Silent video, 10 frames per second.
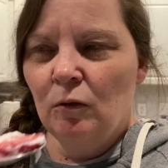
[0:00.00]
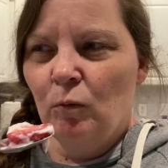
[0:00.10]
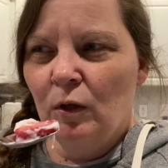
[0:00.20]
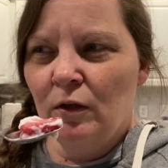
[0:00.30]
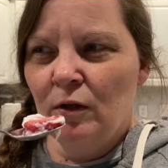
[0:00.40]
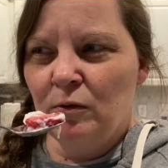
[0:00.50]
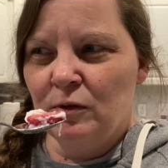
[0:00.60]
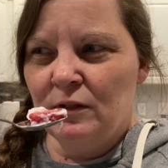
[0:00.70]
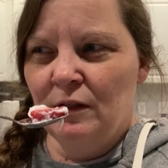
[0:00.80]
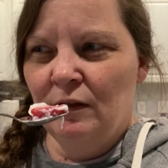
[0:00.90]
what are
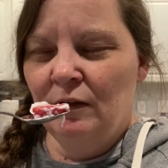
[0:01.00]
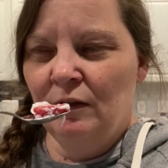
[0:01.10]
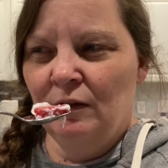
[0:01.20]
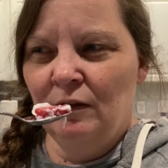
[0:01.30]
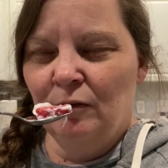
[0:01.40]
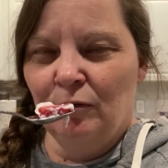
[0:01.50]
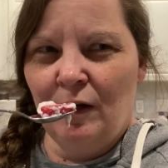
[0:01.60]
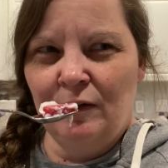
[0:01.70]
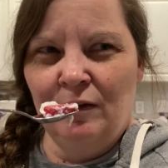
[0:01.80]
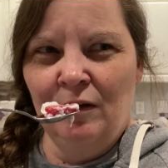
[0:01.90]
those
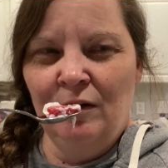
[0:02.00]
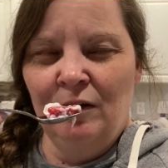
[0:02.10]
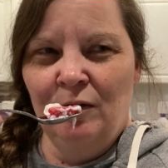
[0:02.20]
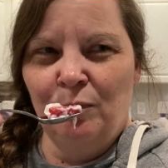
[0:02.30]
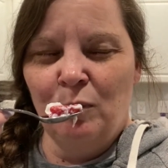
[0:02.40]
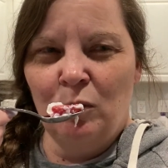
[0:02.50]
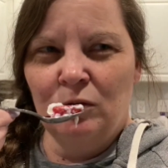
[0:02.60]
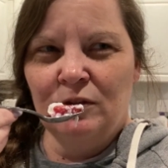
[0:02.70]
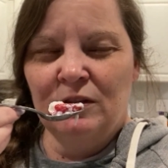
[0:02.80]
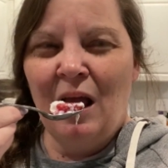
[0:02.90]
red
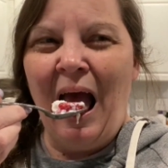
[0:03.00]
molds?